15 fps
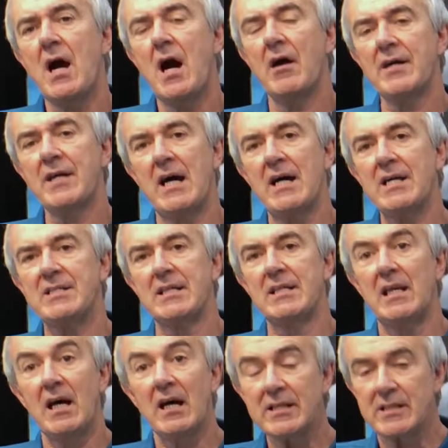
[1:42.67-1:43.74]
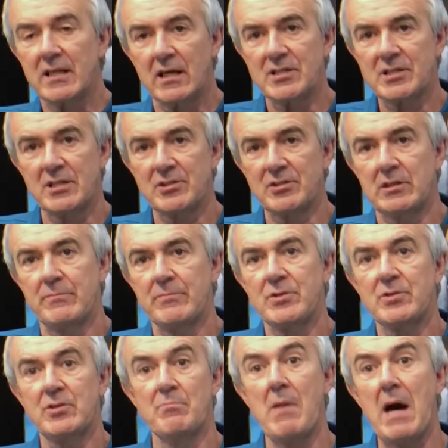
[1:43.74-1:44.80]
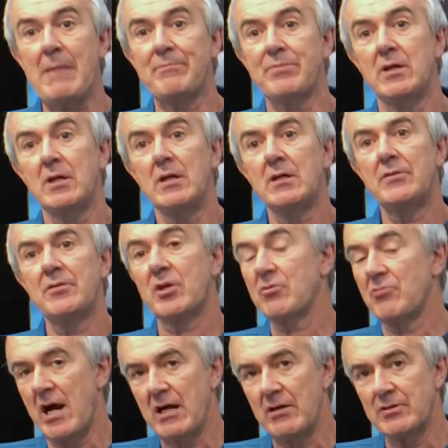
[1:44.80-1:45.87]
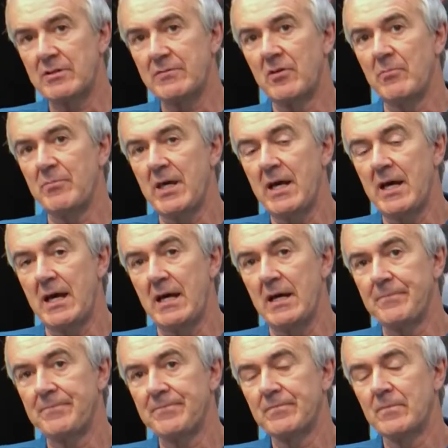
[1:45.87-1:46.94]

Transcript: are guiding LiDAR systems to map the ground from the air.